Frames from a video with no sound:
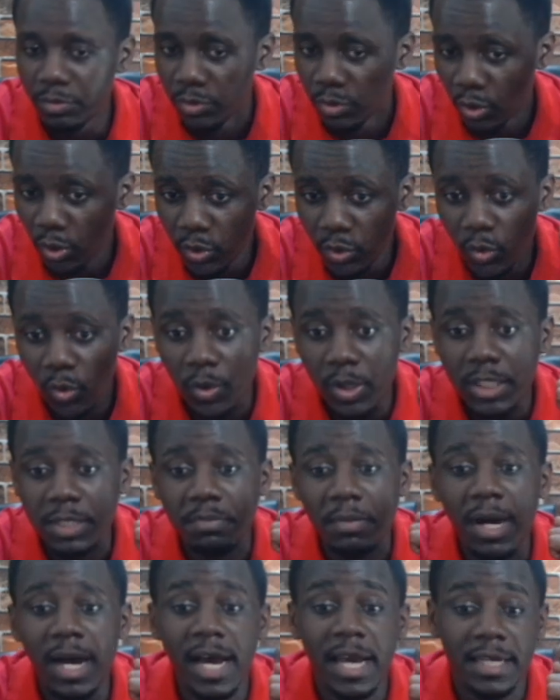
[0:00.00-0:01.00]
on who is
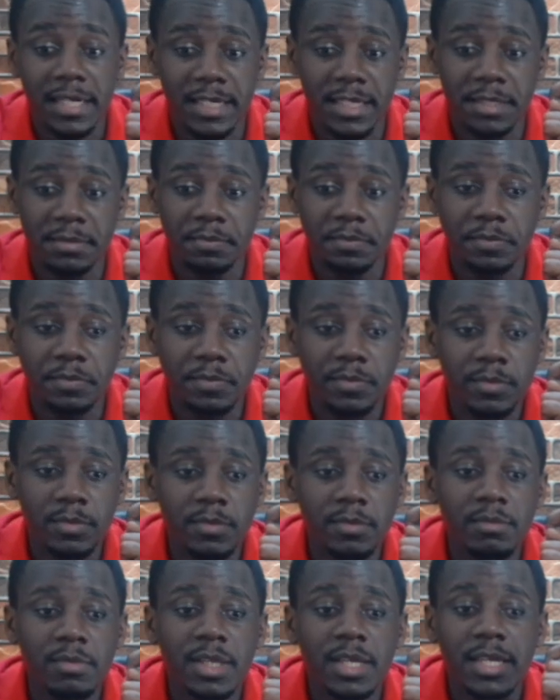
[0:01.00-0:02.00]
behind him.
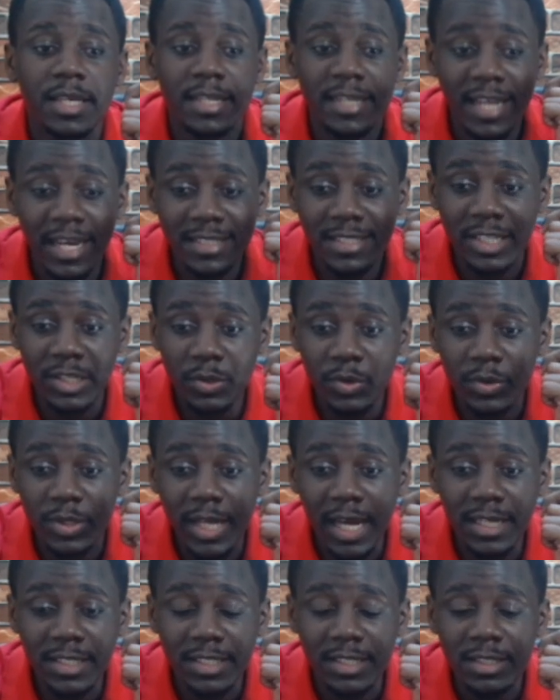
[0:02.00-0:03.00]
He doesn't do
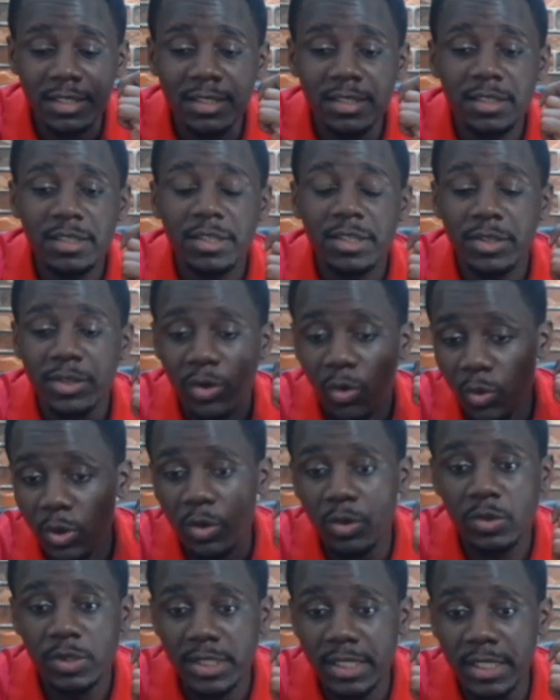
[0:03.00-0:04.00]
that, we
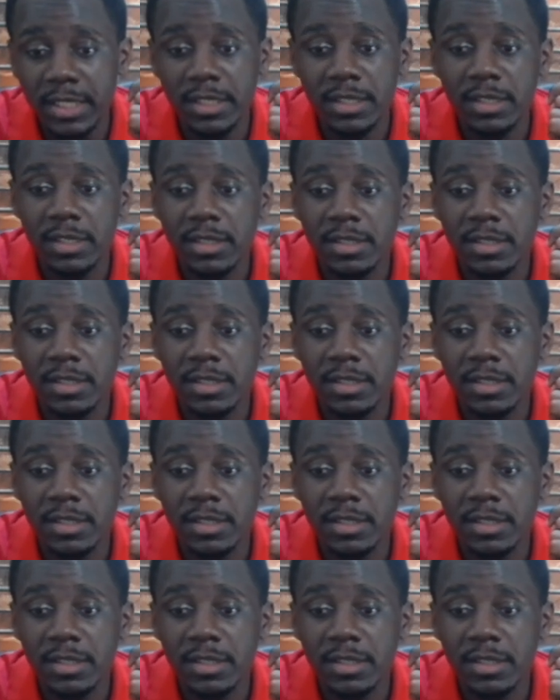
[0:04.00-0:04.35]
concede.